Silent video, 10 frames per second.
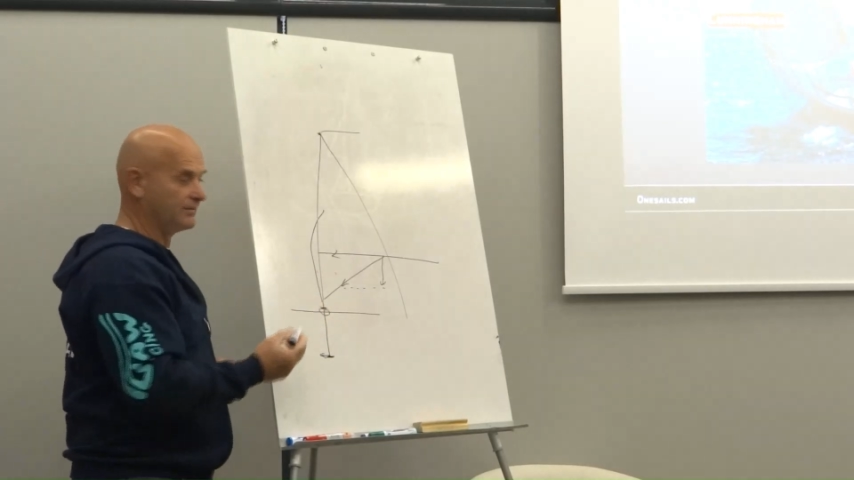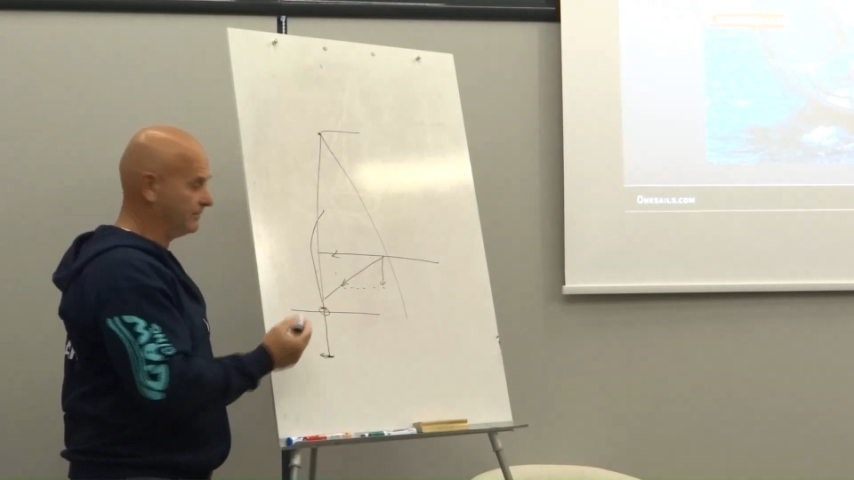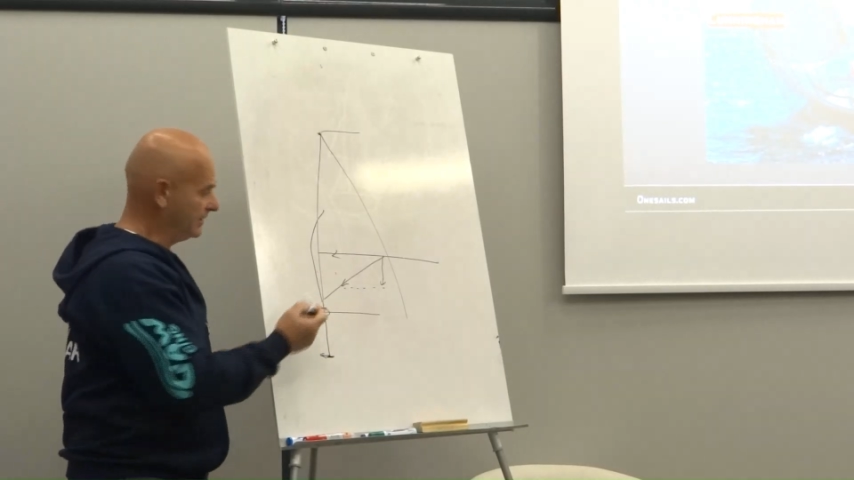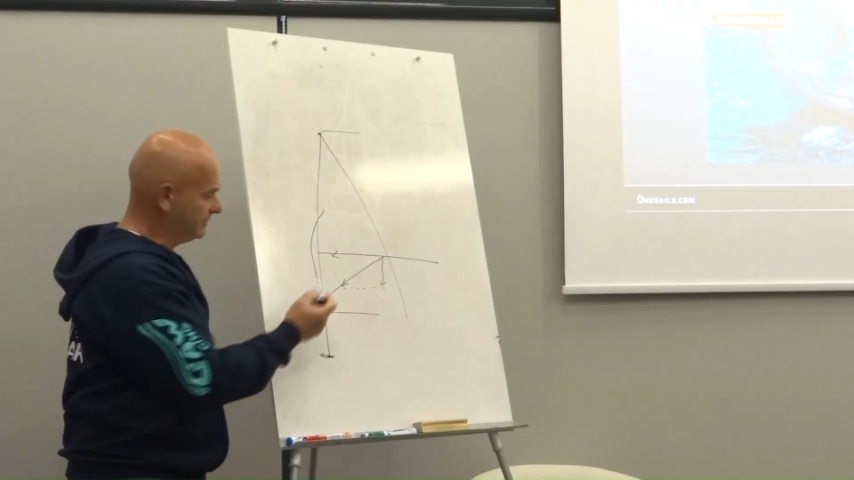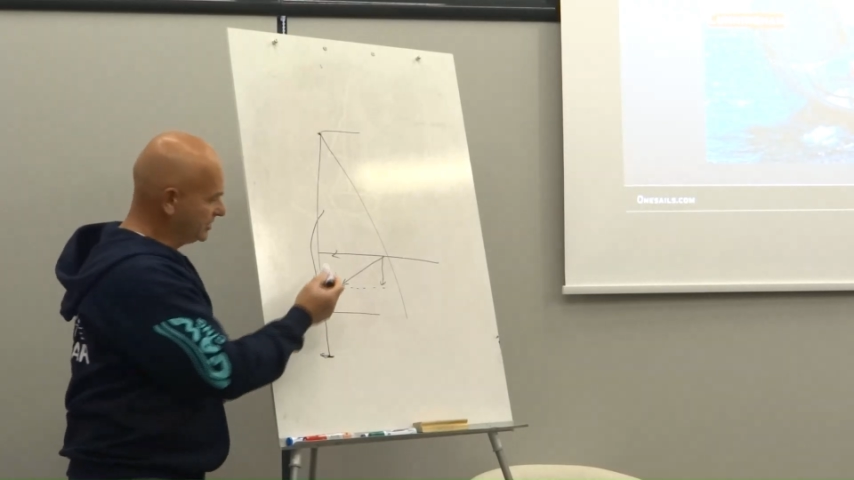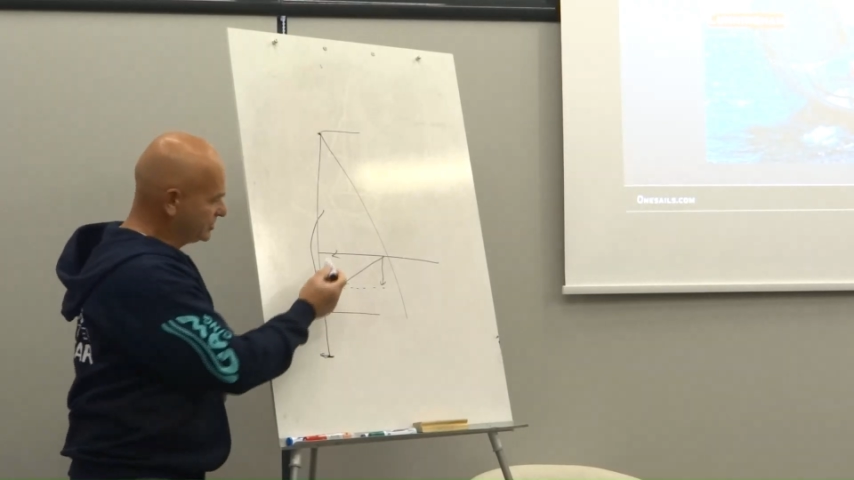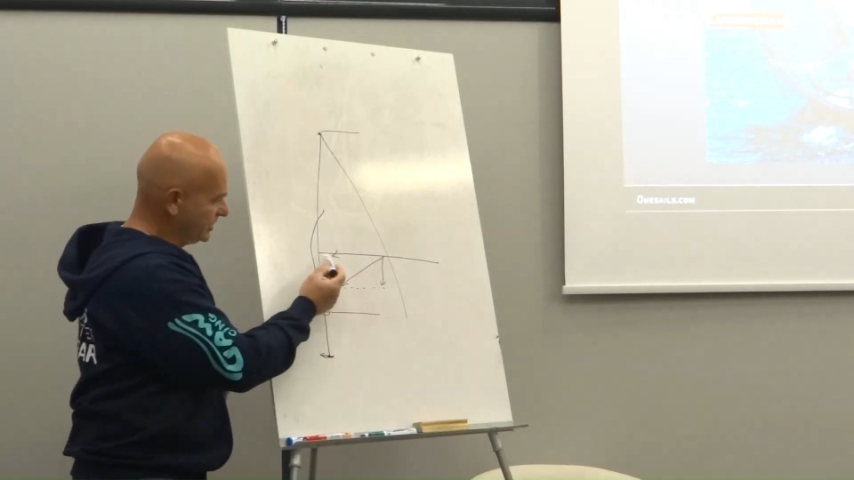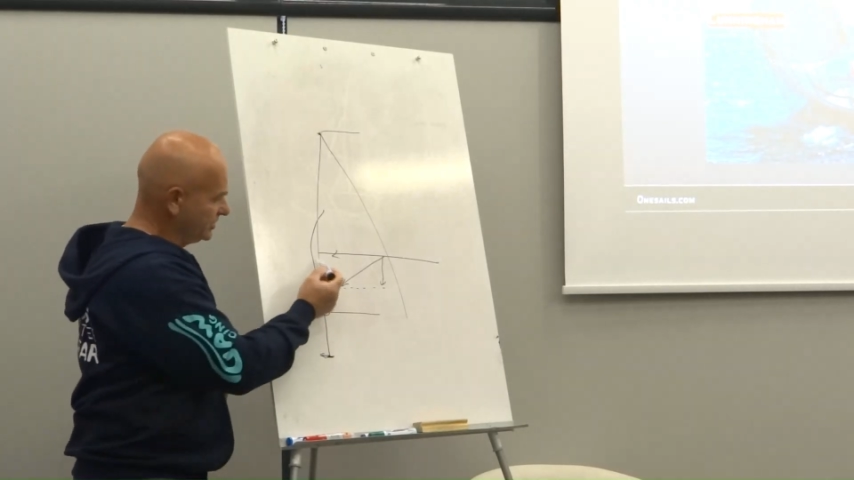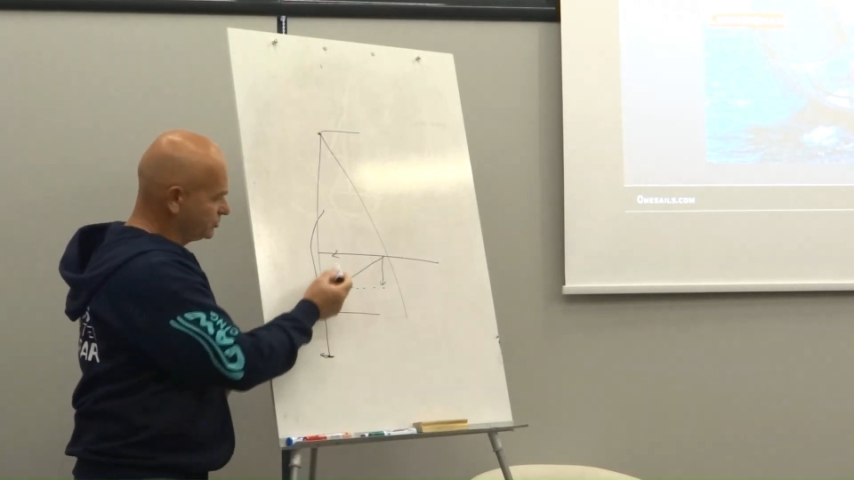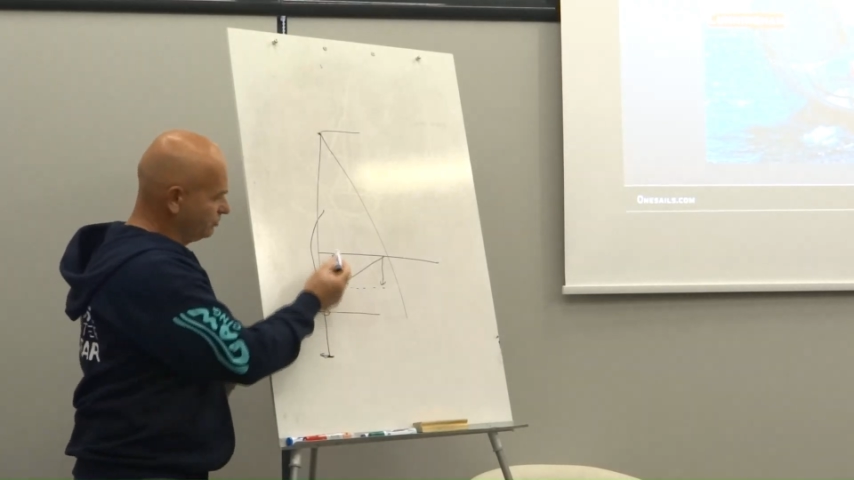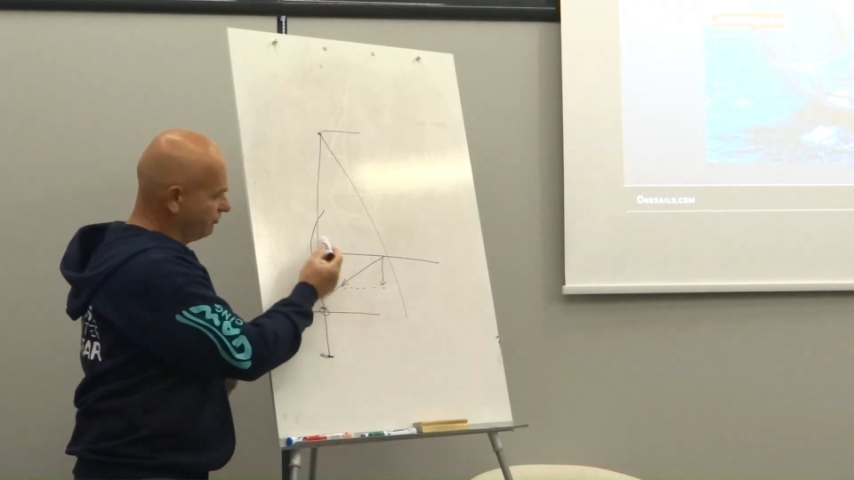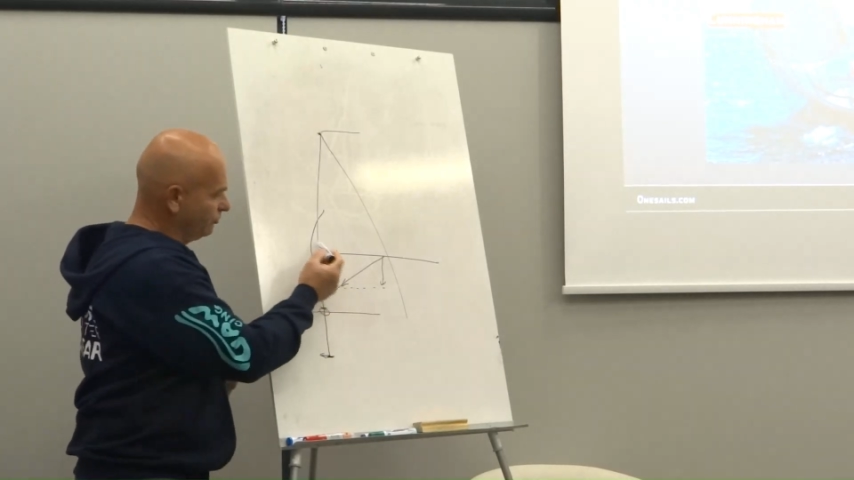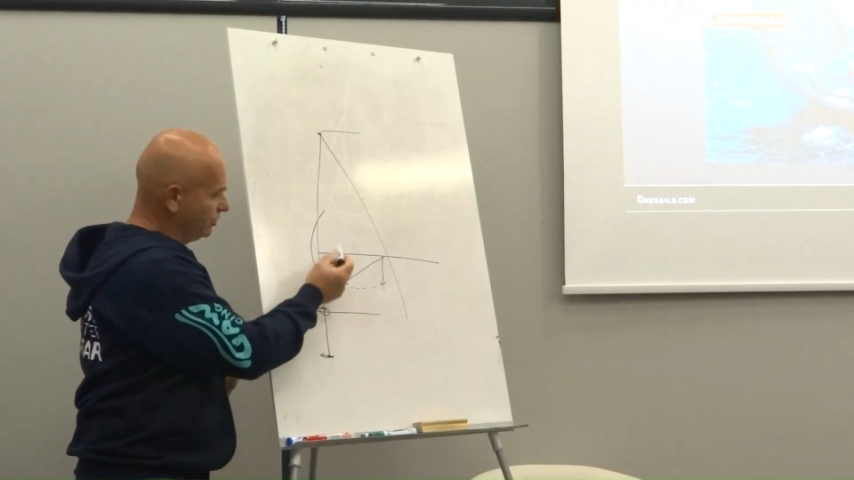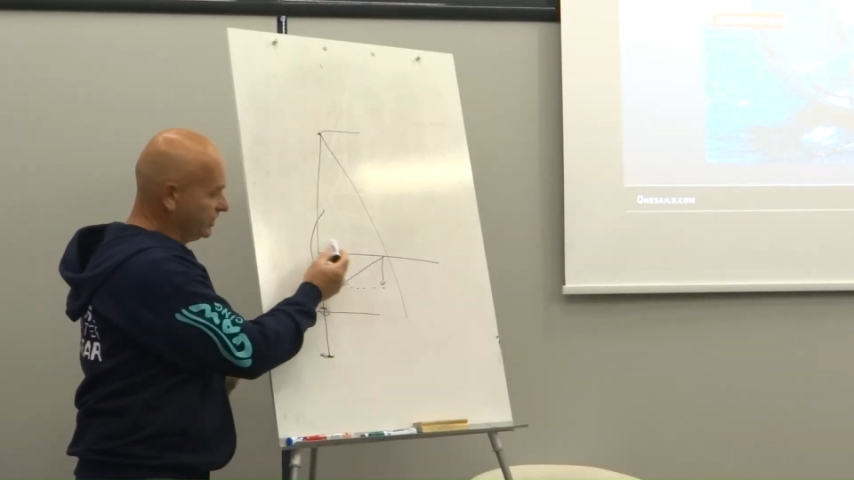My mainsail is too full